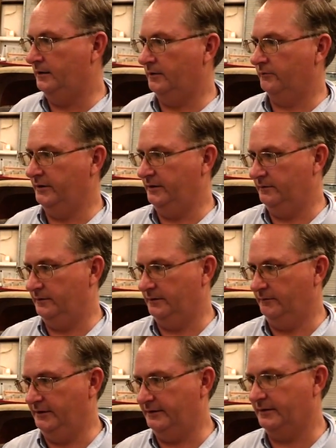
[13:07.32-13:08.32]
Now we
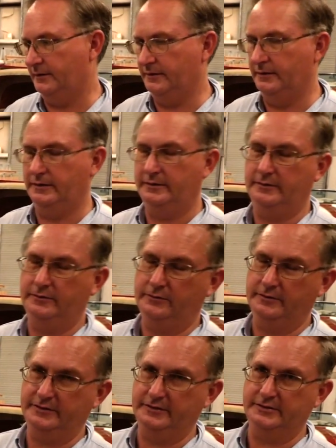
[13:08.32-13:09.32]
we sell the 100
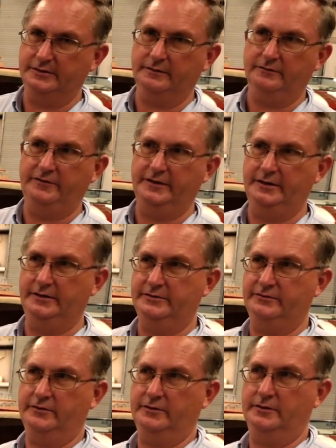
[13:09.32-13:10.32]
horse engine finished
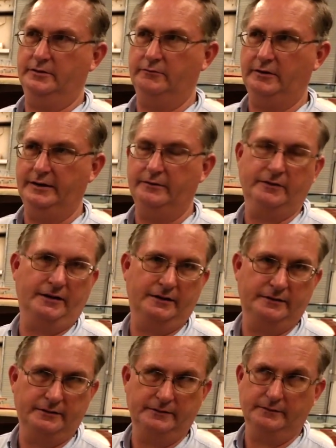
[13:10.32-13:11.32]
for right
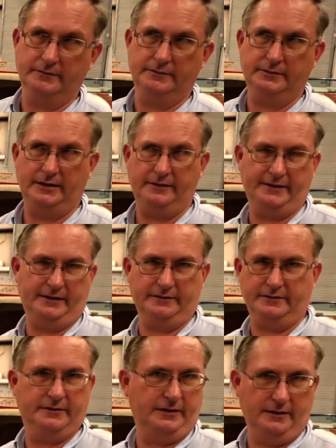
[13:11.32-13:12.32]
around ten
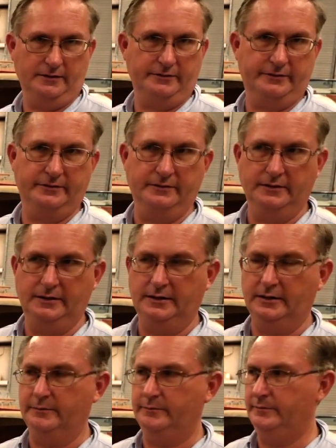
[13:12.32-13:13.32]
thousand um,
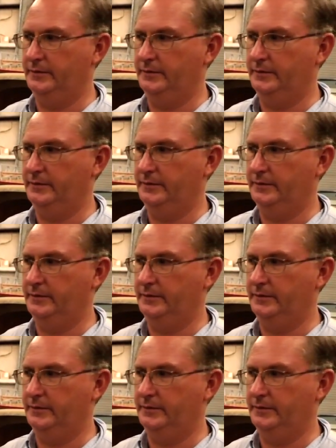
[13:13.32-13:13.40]
dollars.